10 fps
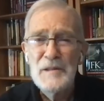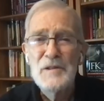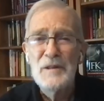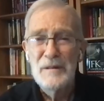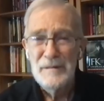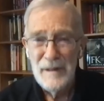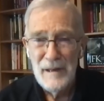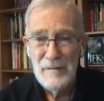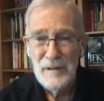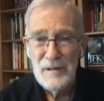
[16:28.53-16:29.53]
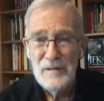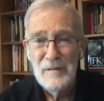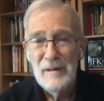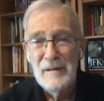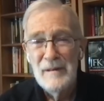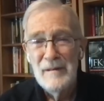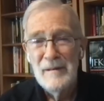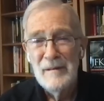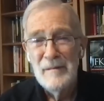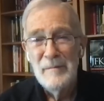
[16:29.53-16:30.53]
Let's none of us
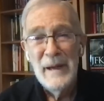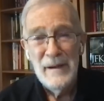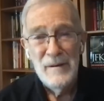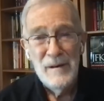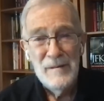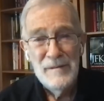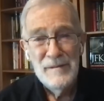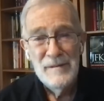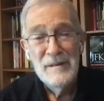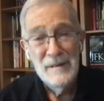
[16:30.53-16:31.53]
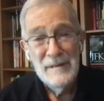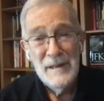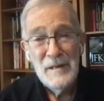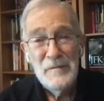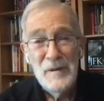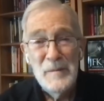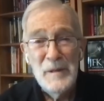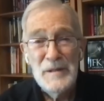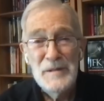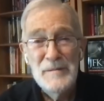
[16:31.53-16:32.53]
back off. Thank you very
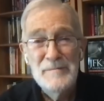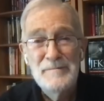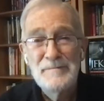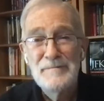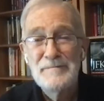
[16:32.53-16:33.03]
much.